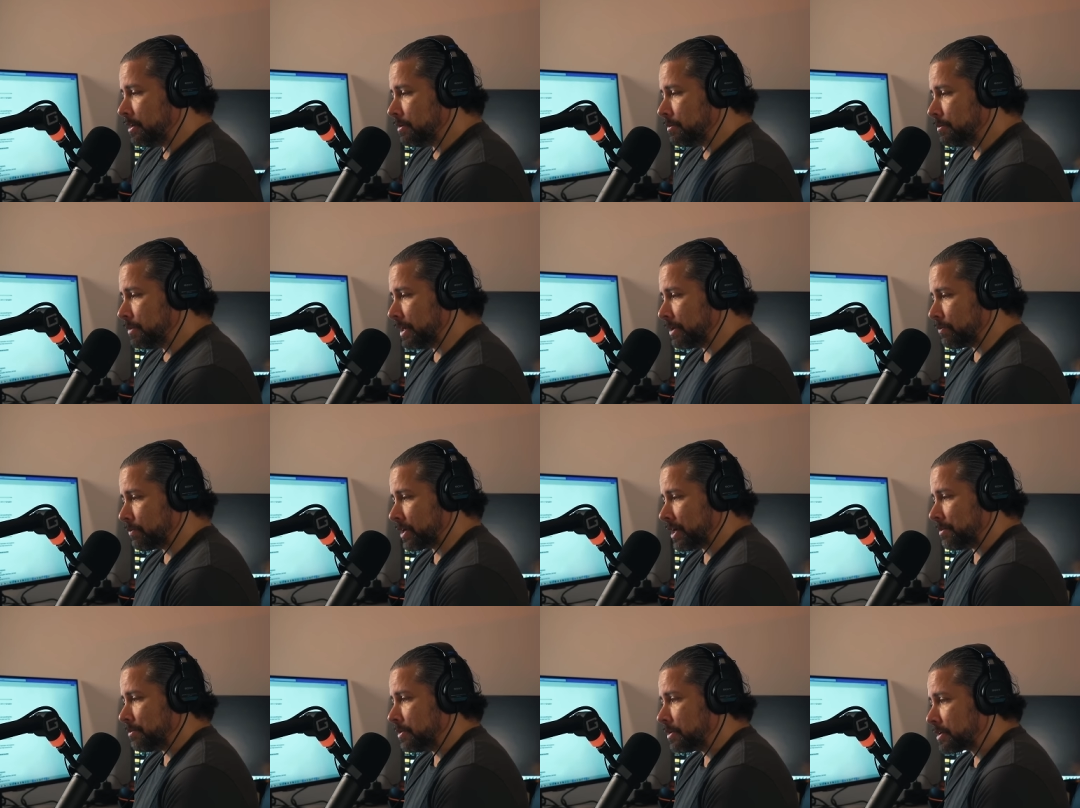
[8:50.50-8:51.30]
But when
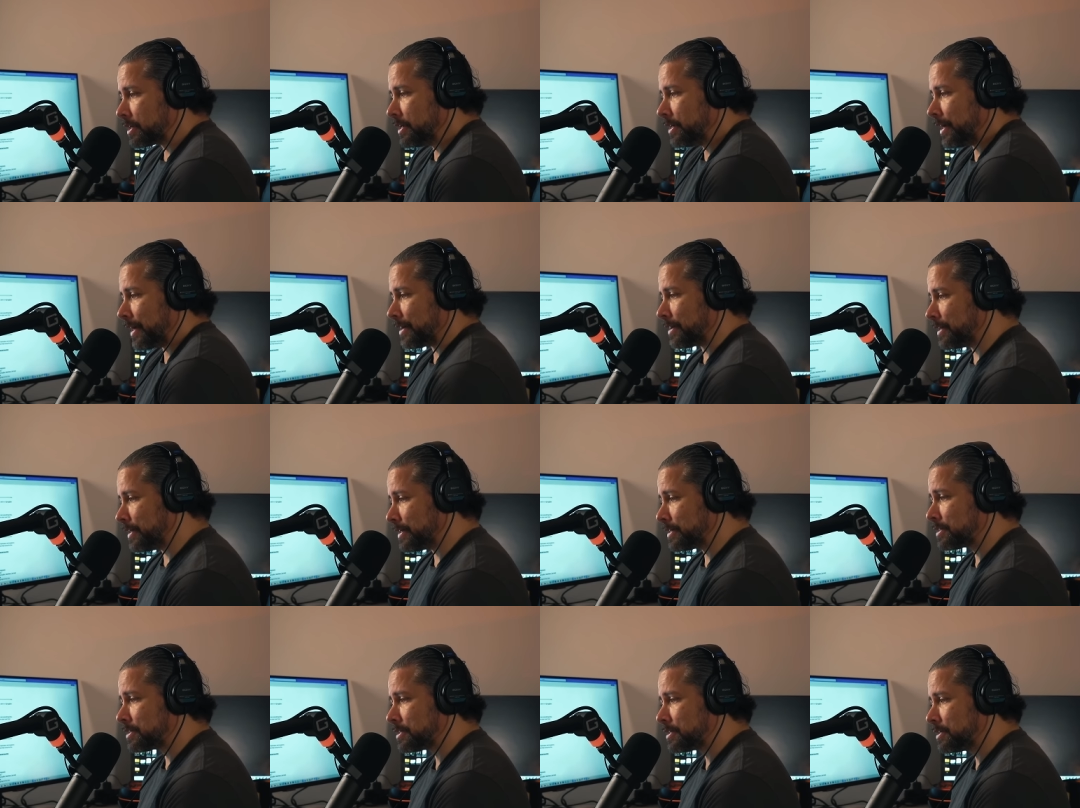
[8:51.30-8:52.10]
I'm looking at
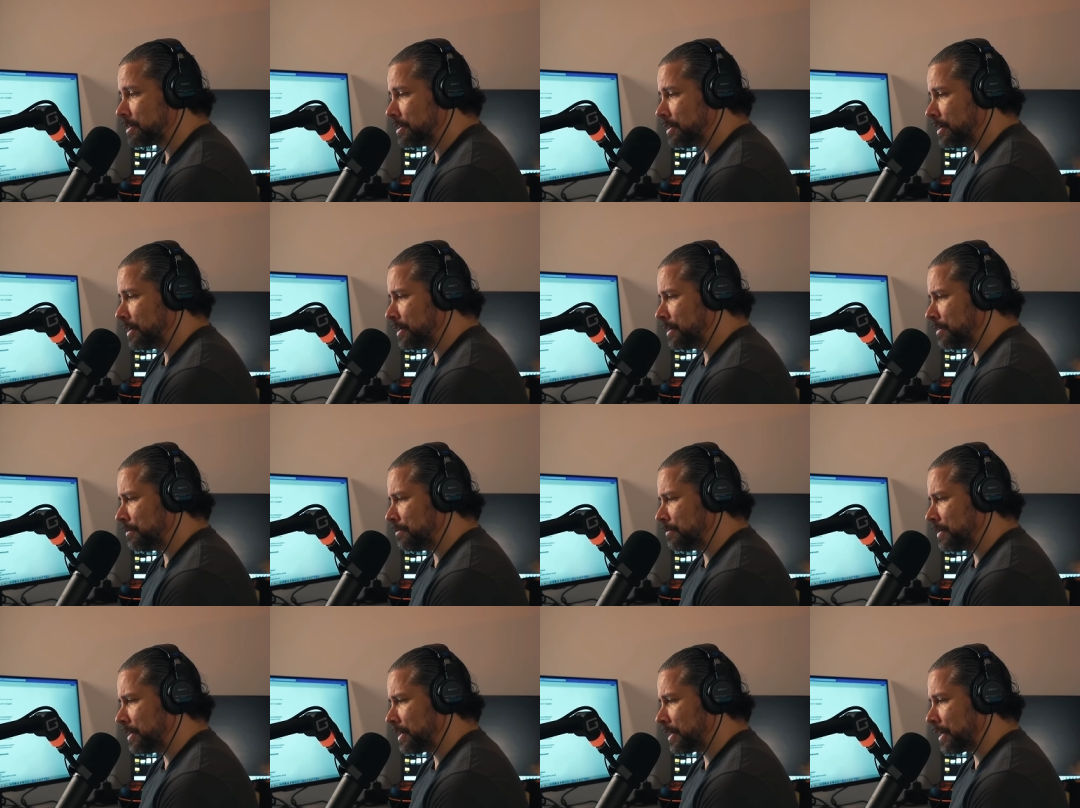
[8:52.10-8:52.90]
this
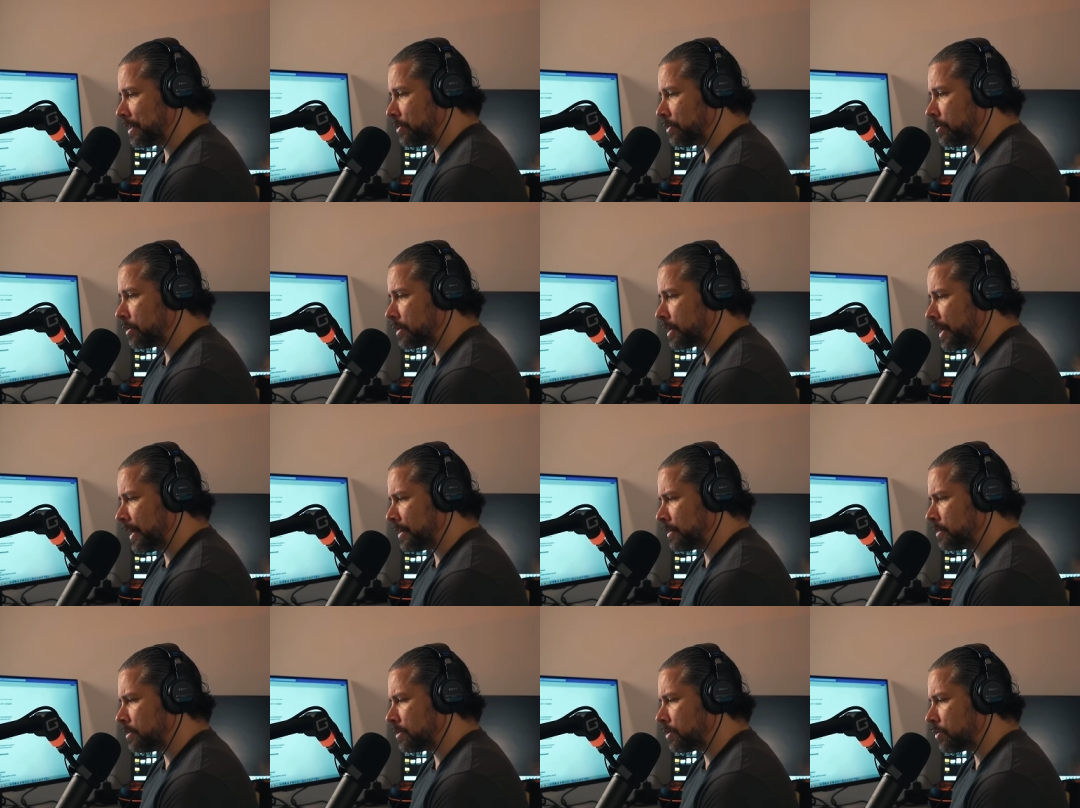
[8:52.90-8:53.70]
and I look at
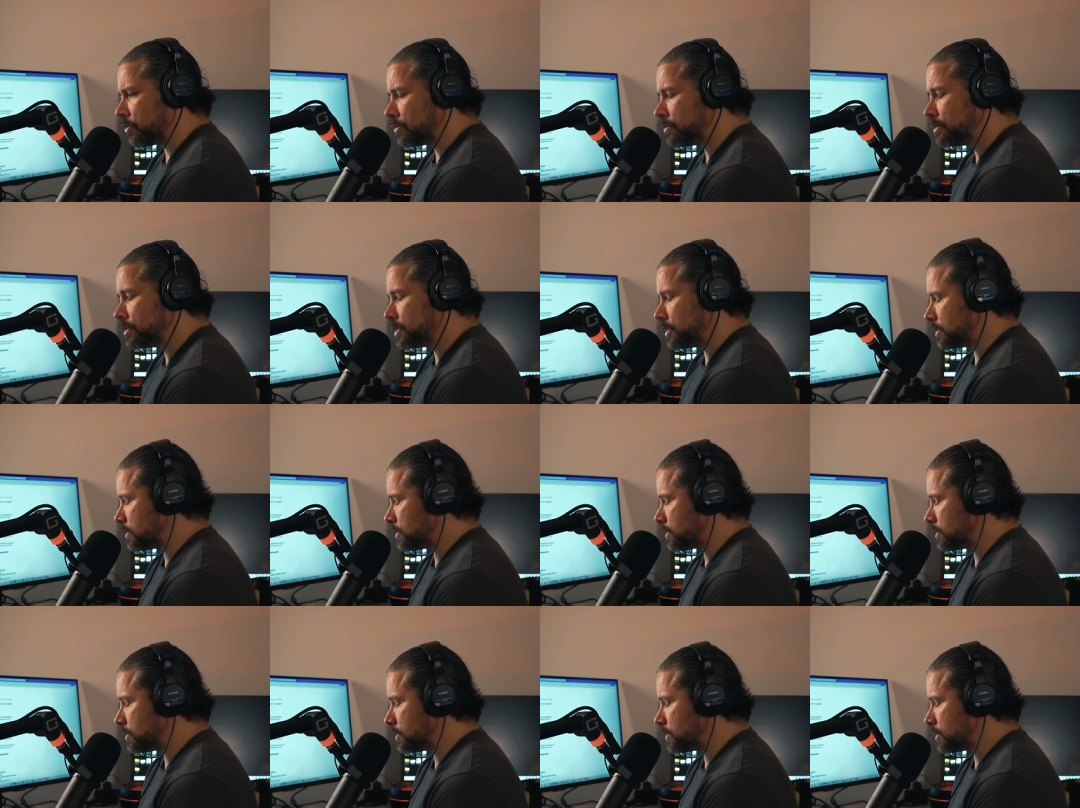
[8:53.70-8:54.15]
her origin